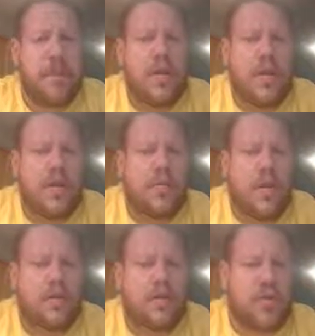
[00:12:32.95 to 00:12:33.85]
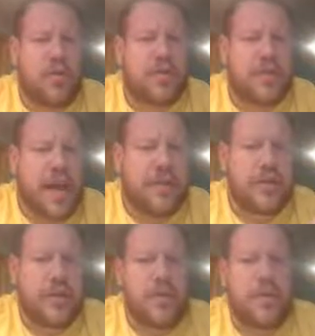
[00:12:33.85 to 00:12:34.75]
They think the Americans are quote-unquote
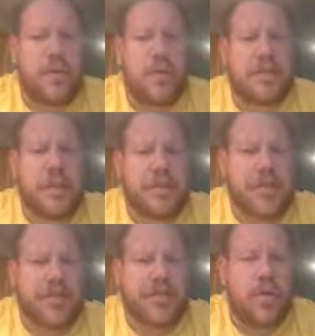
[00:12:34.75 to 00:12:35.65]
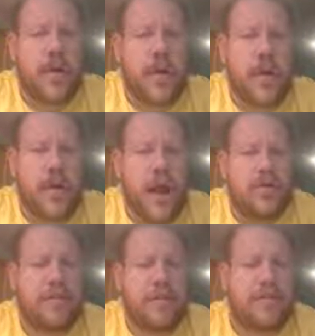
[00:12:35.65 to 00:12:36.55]
savages. They want to expand their territory and
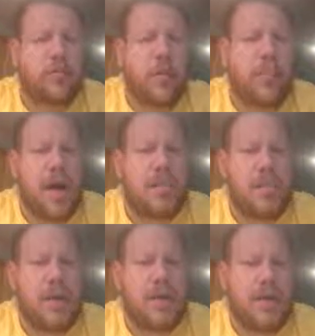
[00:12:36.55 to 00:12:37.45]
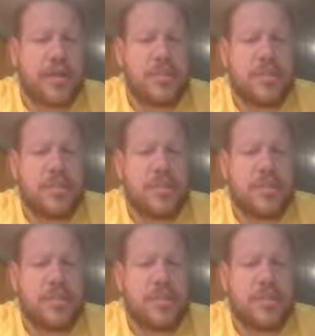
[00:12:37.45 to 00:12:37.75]
have this huge growing population.